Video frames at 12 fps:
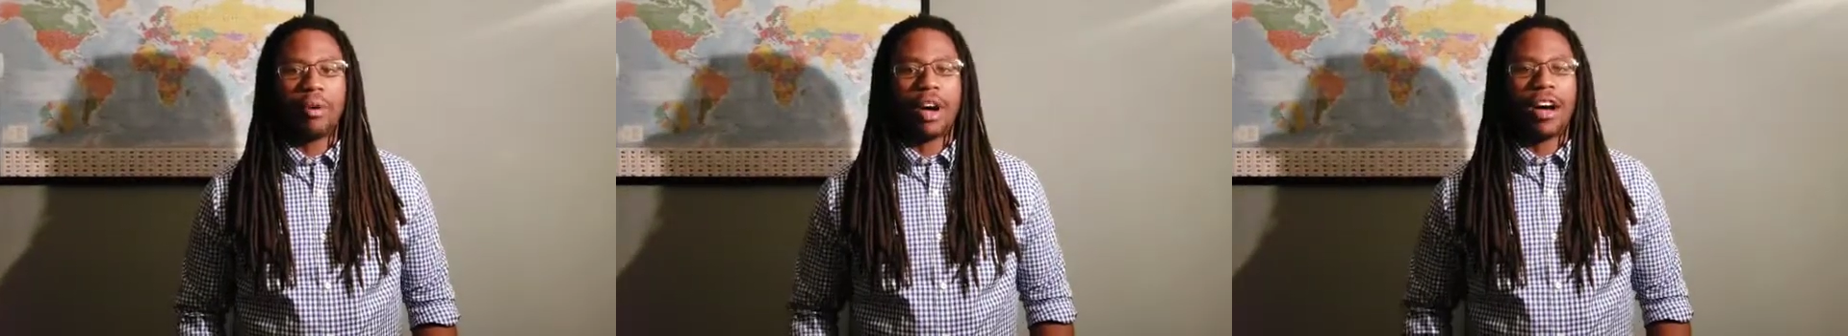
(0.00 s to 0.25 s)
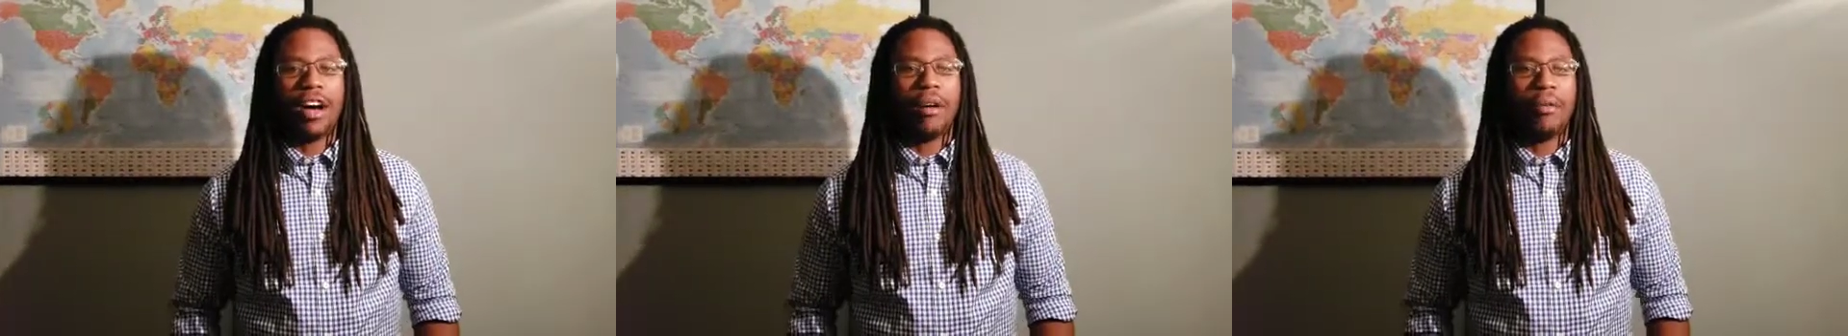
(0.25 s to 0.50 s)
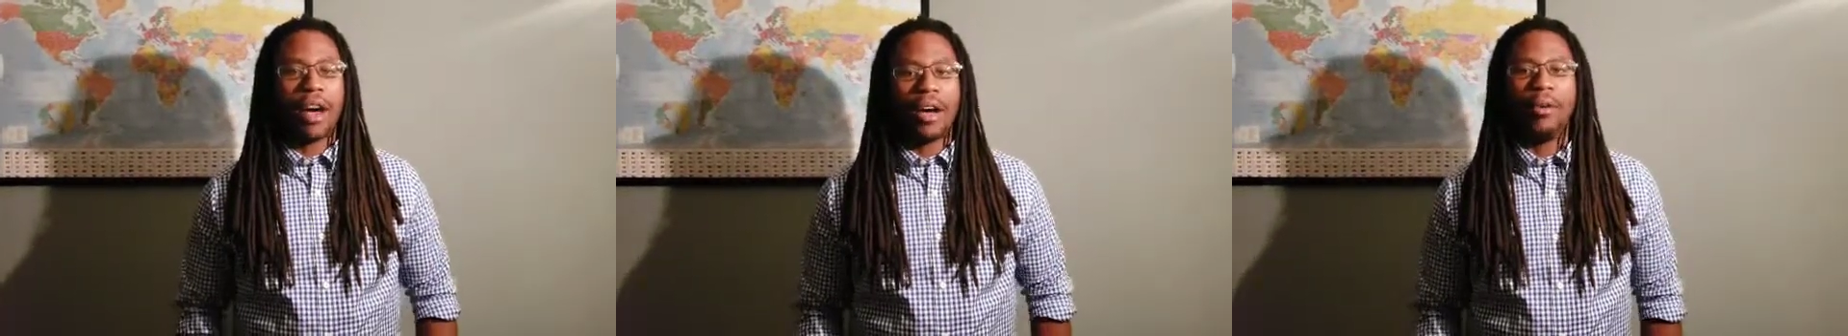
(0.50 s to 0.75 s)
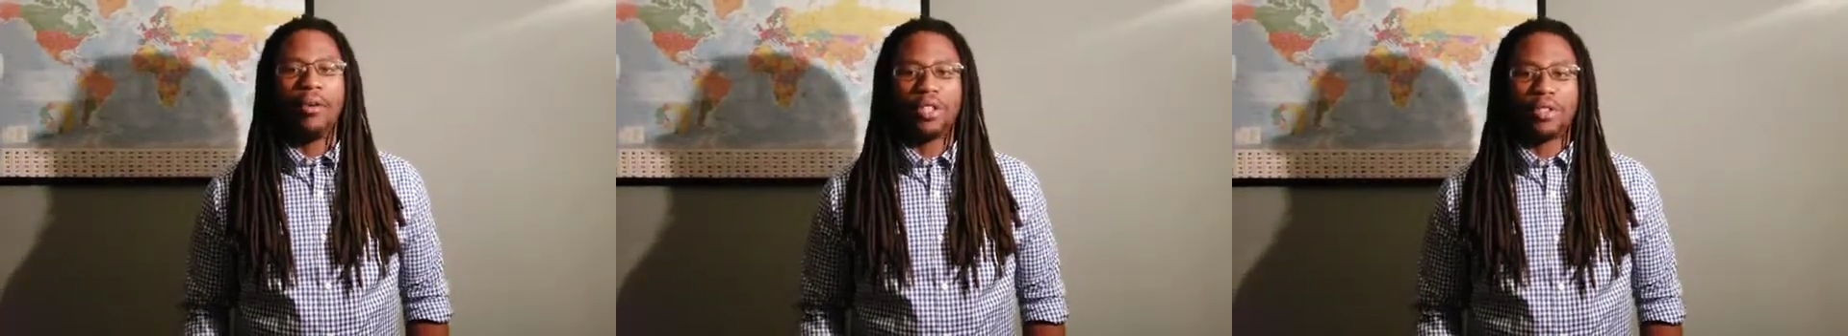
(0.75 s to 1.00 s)
I
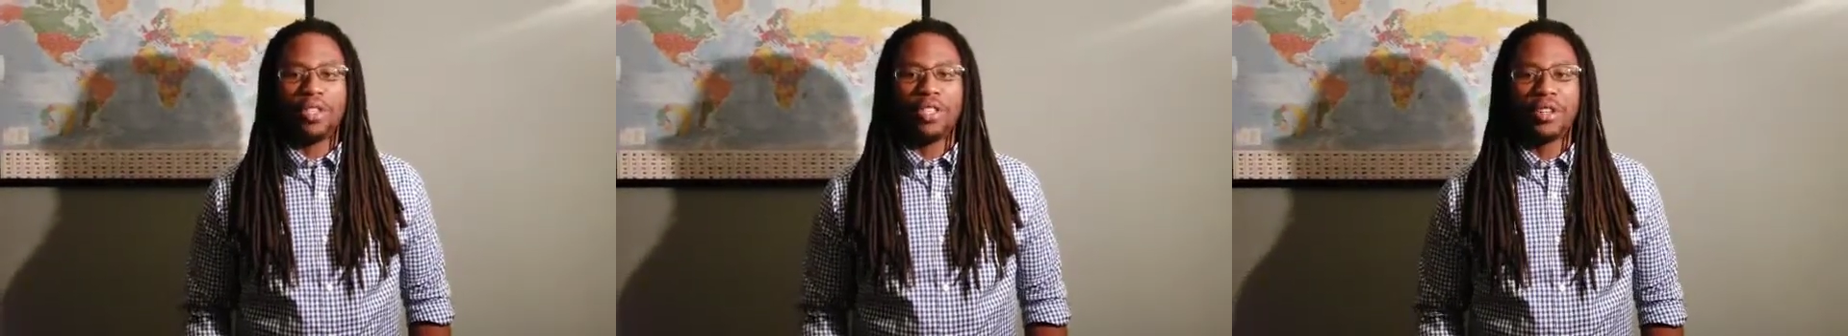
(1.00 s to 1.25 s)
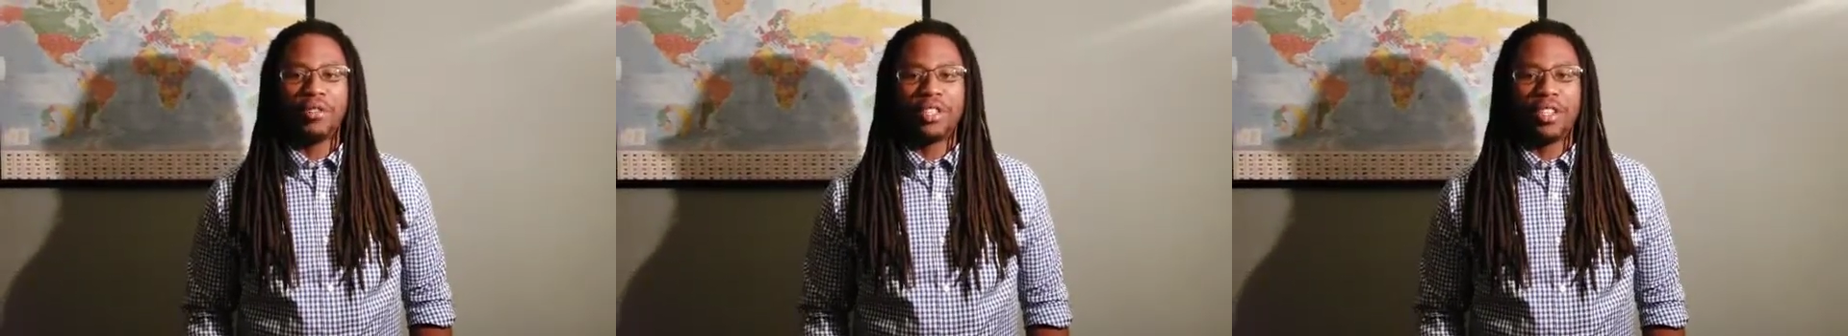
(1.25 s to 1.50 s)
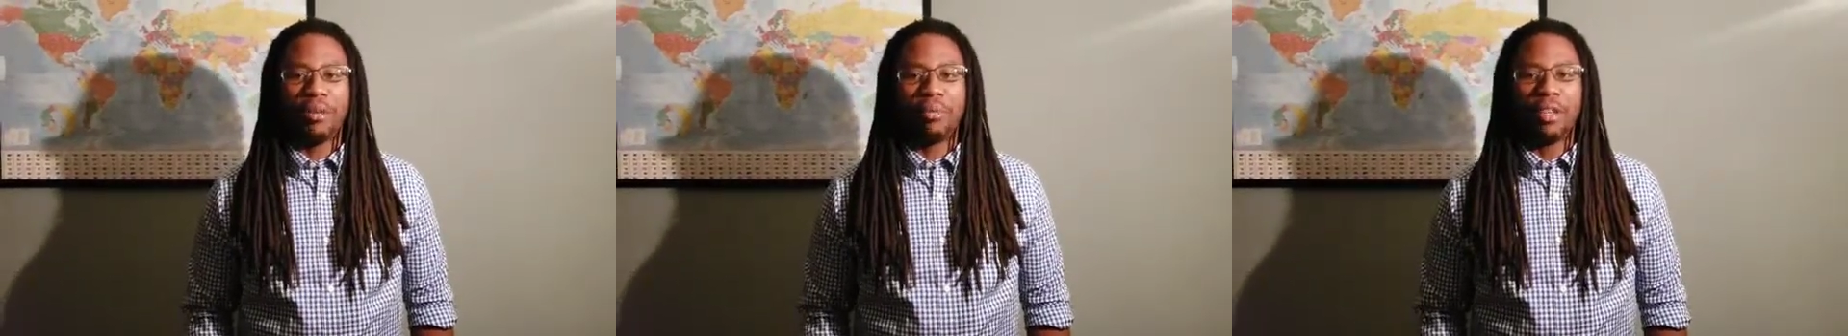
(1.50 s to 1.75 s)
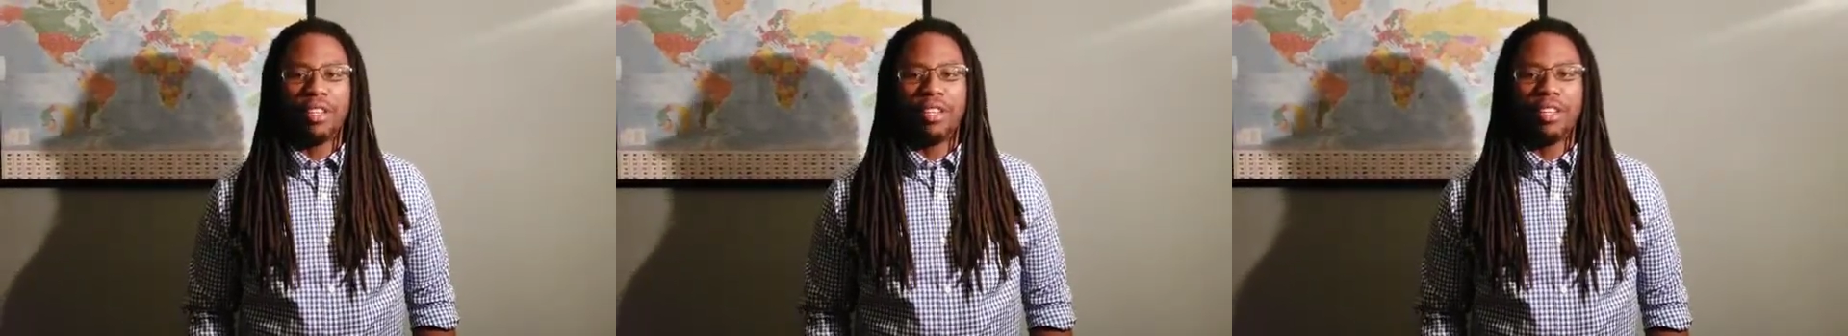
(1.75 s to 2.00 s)
own a tree service
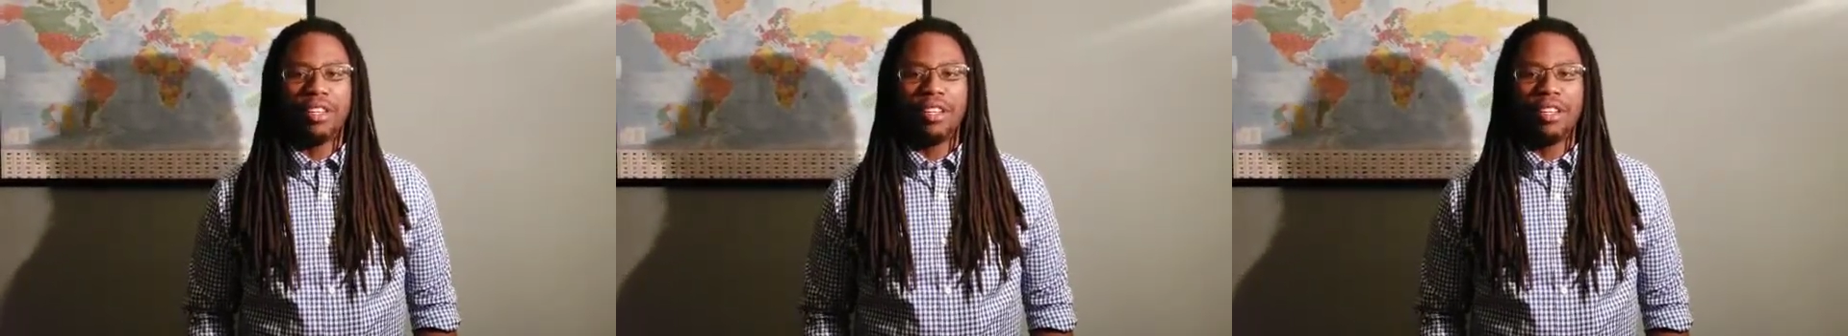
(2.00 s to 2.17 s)
company.